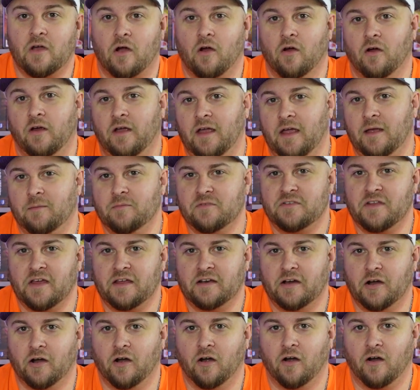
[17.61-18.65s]
are games that
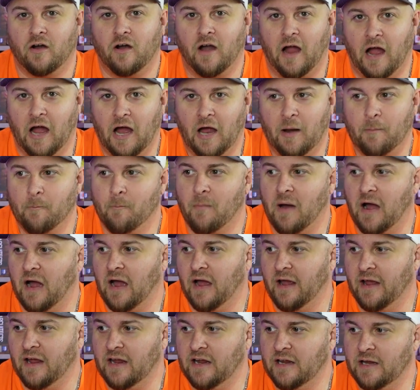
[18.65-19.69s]
are on
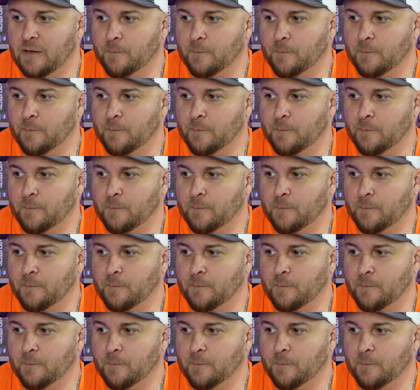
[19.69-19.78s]
my